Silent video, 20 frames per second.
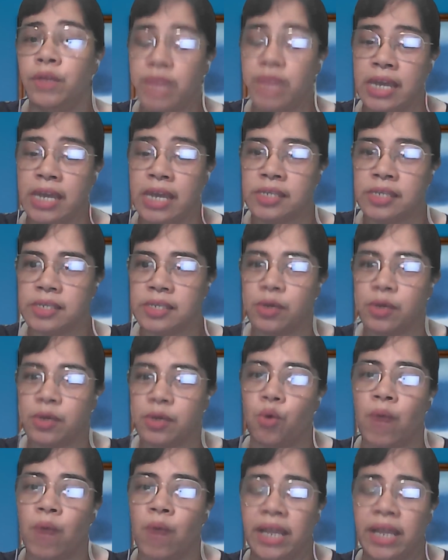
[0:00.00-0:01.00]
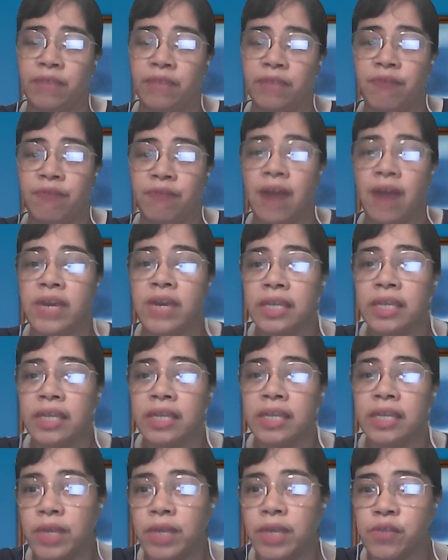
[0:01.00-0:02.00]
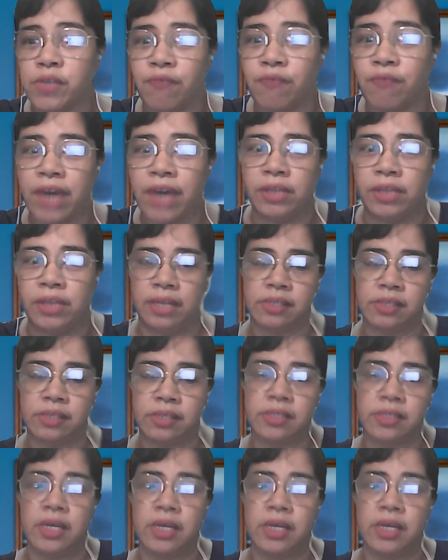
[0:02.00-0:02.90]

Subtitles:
these, while in varying degrees of violence,